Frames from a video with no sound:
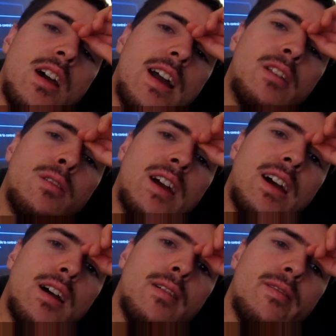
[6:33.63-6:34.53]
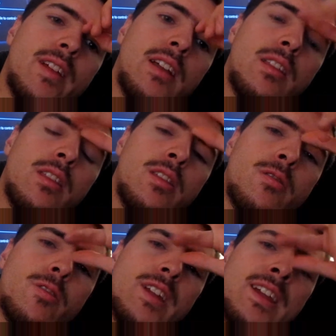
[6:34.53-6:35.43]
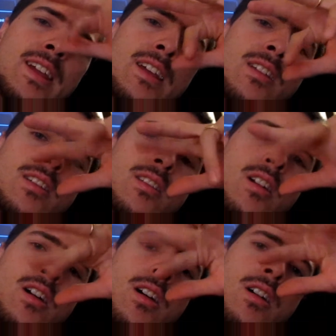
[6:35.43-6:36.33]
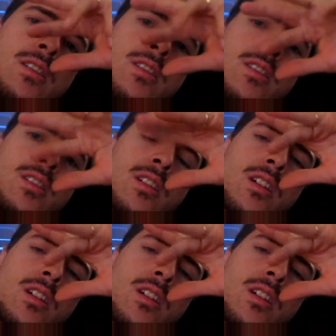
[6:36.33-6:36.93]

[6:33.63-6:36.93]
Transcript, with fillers: I do have like three songs